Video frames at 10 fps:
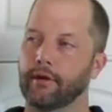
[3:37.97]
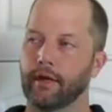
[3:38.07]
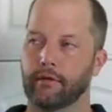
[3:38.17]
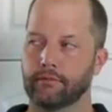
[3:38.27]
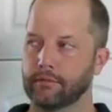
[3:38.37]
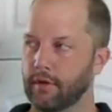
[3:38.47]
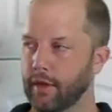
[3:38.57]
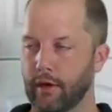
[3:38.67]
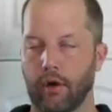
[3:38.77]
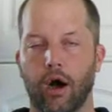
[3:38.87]
and
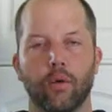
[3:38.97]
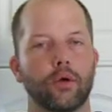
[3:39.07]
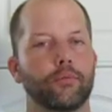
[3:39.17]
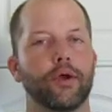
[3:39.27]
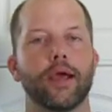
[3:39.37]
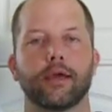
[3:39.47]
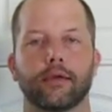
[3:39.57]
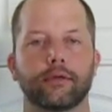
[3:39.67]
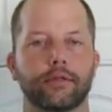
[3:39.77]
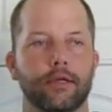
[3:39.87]
they all will break.
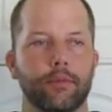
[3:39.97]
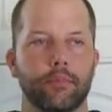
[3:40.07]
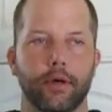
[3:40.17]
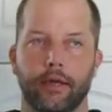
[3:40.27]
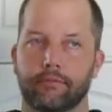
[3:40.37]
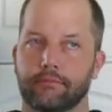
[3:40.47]
But,